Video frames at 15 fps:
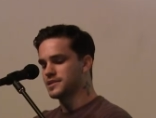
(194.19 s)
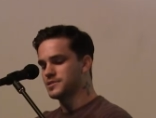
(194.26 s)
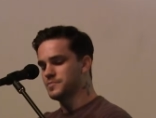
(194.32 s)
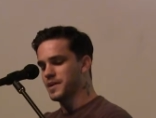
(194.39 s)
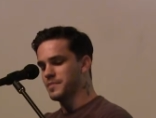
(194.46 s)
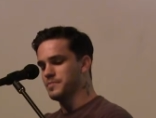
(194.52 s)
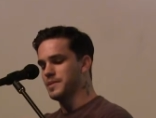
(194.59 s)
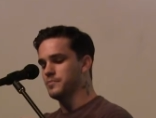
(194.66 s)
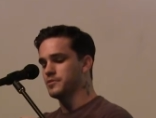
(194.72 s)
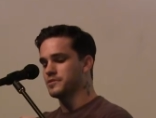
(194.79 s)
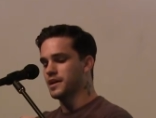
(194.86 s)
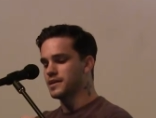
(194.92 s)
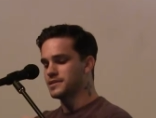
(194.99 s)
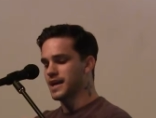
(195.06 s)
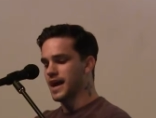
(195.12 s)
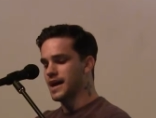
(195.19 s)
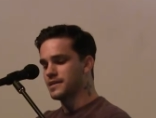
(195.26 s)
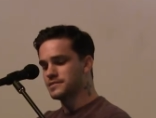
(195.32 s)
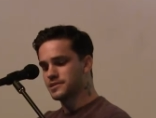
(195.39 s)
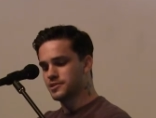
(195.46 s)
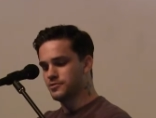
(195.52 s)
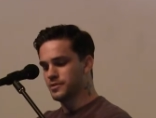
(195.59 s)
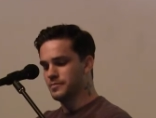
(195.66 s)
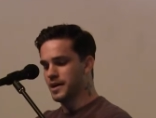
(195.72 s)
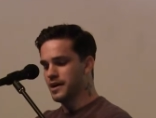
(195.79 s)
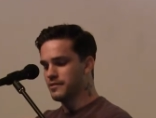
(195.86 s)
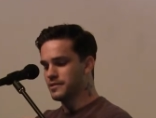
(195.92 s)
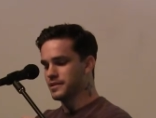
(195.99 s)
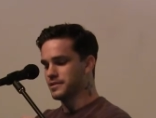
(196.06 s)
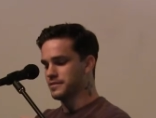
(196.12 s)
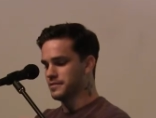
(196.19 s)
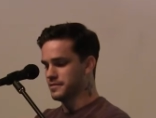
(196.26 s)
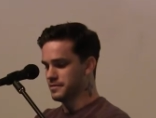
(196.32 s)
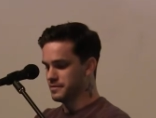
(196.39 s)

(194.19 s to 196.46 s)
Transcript: expect people not to ask you about it.